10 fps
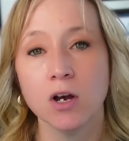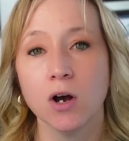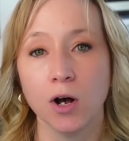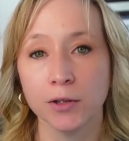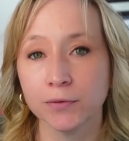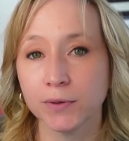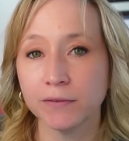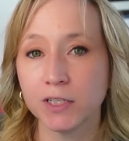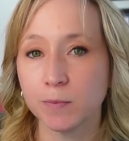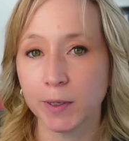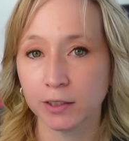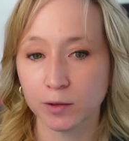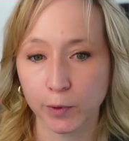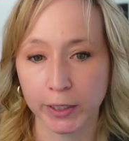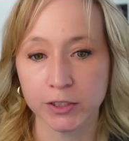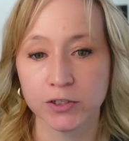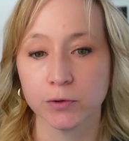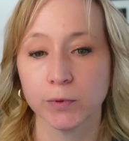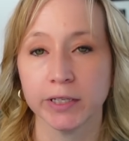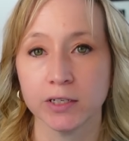All 3 of these parallel branches are
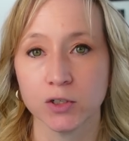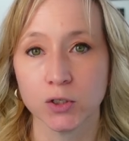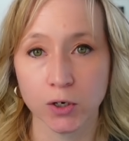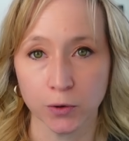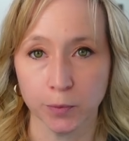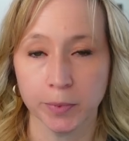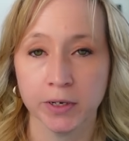within a scope.